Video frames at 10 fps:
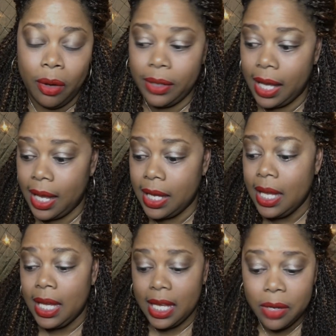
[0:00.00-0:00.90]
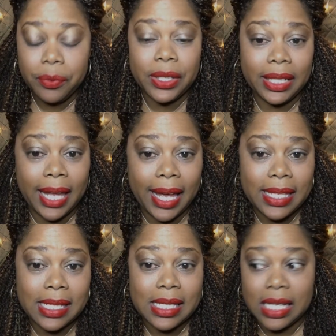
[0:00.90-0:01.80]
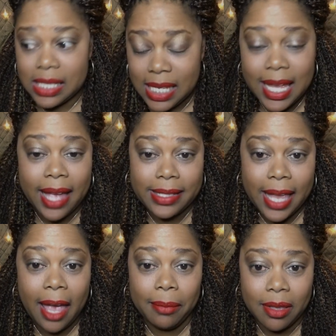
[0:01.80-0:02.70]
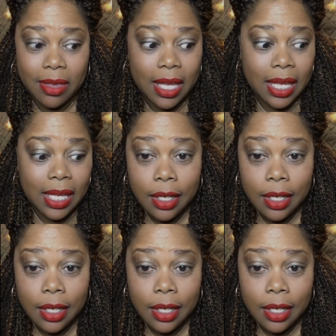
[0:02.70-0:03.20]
Okay, he realizes, because he got time to think,